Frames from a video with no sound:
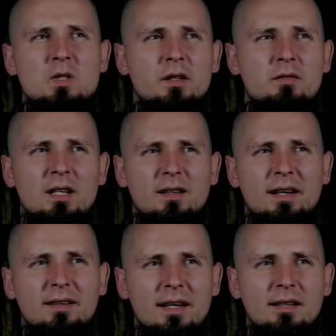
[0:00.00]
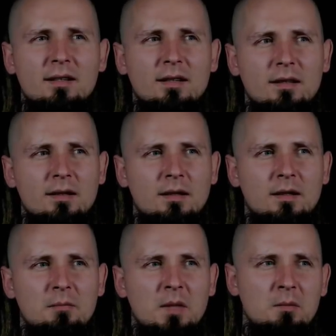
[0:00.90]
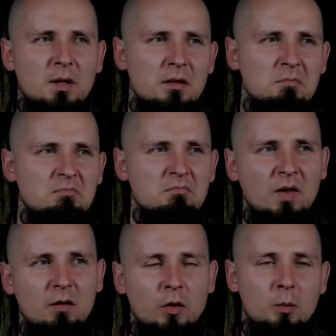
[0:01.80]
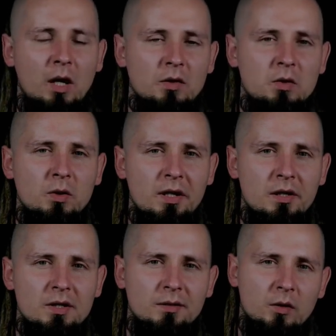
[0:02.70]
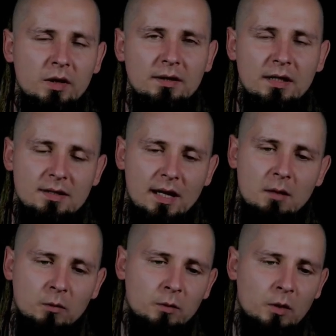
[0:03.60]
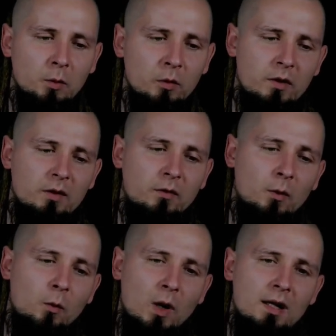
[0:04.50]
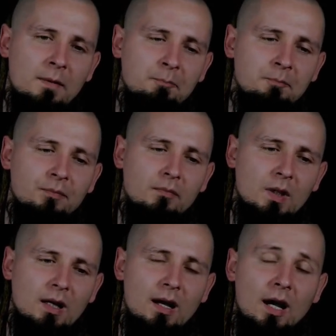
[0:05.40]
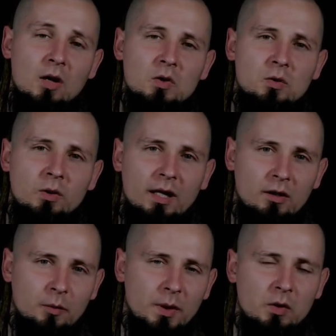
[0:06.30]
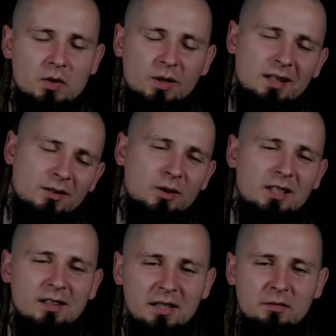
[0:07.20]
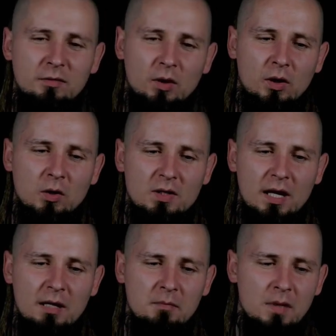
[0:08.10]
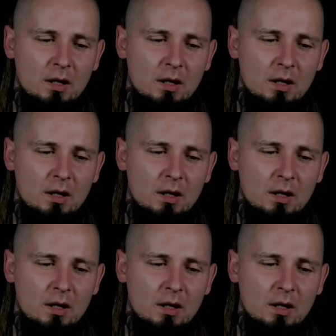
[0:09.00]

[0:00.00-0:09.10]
was living like that uh, maybe for about two years. During that time, we were moving from one uh, house to another because you cannot really live for a long time.